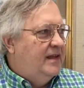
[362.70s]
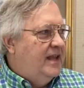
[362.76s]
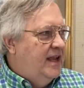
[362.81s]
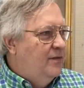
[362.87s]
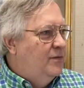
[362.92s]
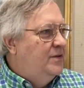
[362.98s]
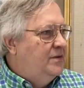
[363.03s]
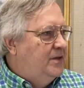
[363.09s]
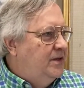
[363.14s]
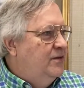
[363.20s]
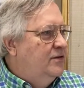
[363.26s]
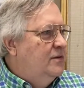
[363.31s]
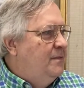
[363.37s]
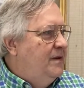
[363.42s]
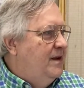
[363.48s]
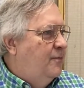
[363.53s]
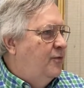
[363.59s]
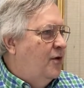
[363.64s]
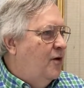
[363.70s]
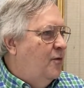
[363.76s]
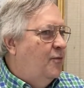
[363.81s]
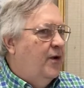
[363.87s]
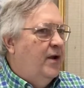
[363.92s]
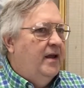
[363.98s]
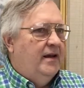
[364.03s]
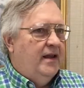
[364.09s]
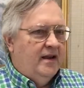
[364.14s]
that he would do would be
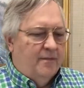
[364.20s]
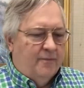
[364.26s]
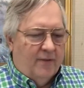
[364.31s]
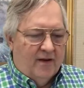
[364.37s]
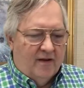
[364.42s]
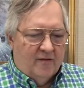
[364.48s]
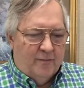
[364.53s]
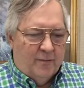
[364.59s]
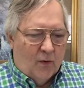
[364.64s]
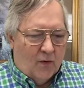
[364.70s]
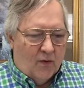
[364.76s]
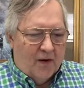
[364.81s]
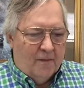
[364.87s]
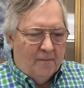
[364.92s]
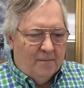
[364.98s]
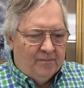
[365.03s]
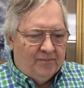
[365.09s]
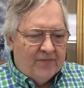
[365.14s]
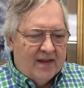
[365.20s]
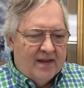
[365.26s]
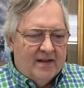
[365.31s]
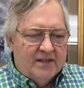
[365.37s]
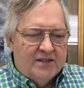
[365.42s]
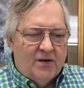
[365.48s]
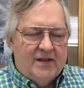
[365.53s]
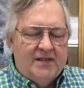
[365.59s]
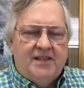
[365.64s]
appropriate and above board.
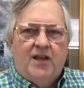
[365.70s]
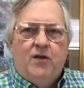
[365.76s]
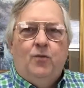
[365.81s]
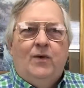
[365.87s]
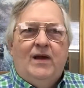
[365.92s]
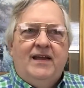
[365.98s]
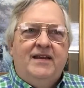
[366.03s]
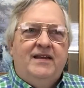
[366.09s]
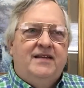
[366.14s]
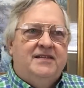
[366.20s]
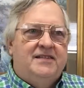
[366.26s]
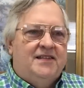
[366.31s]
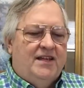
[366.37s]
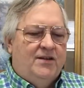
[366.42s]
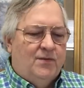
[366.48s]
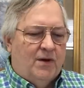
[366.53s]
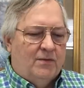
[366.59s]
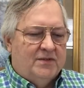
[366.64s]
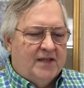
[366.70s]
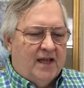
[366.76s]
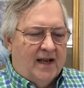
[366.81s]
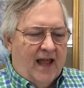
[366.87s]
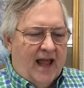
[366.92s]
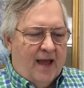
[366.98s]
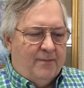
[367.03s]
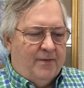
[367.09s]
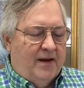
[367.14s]
So as they waited to see what was going
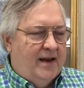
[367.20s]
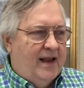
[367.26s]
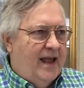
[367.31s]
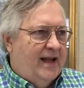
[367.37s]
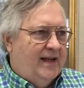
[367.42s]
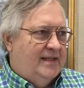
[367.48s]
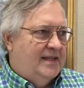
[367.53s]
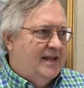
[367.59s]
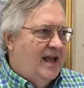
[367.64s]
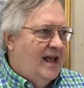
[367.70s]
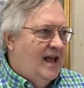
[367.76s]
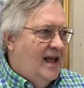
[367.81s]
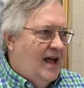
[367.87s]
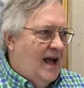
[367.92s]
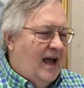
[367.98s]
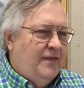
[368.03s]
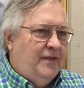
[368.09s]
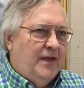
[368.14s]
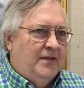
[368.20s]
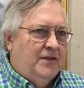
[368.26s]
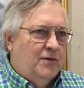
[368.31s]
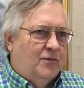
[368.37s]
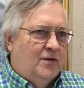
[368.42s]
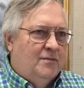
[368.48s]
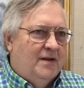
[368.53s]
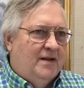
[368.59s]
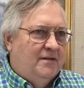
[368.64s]
to happen next, I think the
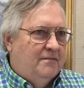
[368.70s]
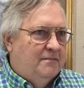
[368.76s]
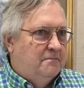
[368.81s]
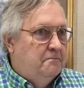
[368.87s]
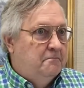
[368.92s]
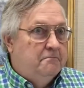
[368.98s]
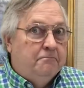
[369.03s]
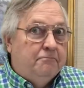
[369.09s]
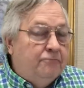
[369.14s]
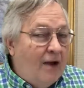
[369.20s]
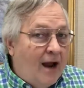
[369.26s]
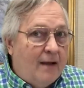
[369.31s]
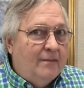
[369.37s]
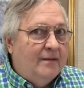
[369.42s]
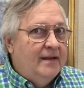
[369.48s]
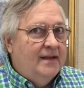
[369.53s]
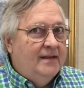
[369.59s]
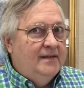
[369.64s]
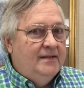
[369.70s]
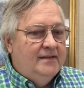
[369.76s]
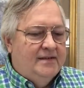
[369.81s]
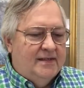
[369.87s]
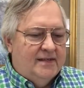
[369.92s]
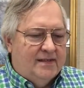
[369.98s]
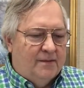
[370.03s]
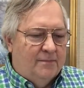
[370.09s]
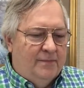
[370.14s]
woman probably is
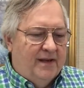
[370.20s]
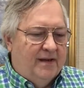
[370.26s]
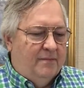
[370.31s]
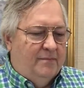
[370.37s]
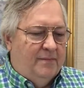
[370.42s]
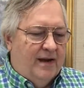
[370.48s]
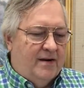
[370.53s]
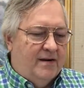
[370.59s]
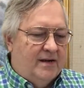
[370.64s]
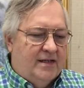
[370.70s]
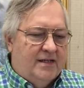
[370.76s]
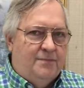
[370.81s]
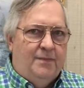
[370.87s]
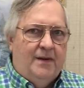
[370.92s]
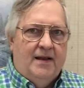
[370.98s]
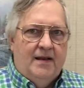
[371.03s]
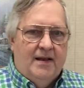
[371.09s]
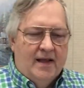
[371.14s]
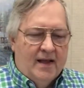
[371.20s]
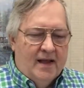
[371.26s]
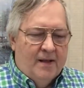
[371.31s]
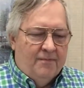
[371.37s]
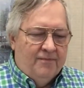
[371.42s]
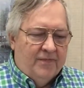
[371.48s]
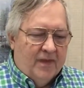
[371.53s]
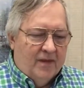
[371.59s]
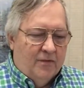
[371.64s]
just a bit embarrassed, but
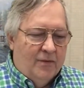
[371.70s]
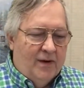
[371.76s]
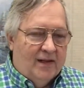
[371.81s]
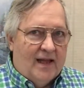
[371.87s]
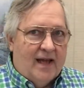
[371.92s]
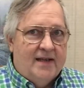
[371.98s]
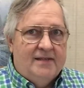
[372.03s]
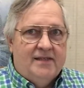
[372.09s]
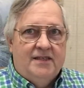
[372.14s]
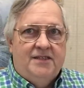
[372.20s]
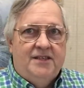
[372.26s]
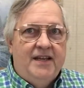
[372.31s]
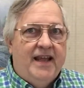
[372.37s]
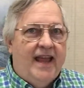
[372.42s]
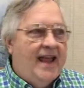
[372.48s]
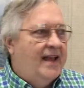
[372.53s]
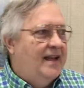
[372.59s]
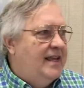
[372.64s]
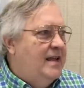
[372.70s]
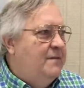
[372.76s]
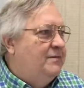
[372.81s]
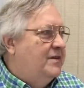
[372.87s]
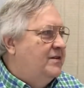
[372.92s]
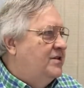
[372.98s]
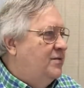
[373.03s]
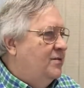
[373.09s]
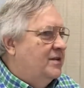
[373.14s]
realizes she can't keep
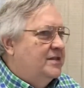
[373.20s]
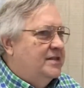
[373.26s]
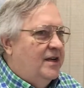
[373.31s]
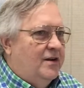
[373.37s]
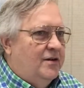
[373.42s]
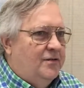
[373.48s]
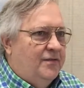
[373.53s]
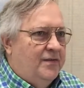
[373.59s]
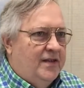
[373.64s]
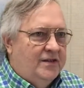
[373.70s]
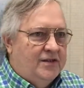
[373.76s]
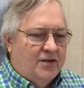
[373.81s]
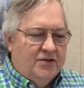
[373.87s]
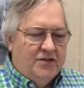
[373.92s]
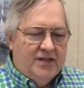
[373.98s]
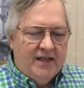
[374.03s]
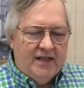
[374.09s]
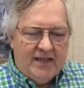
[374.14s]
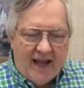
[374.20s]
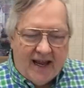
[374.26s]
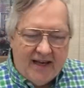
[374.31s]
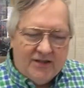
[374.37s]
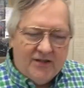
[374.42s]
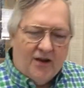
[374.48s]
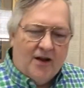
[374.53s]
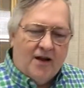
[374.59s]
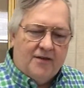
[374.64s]
this to herself. And so she
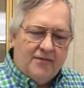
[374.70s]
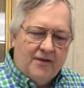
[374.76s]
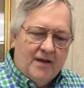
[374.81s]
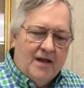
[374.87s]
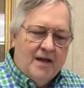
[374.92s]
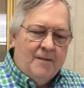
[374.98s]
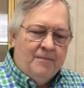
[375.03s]
takes off,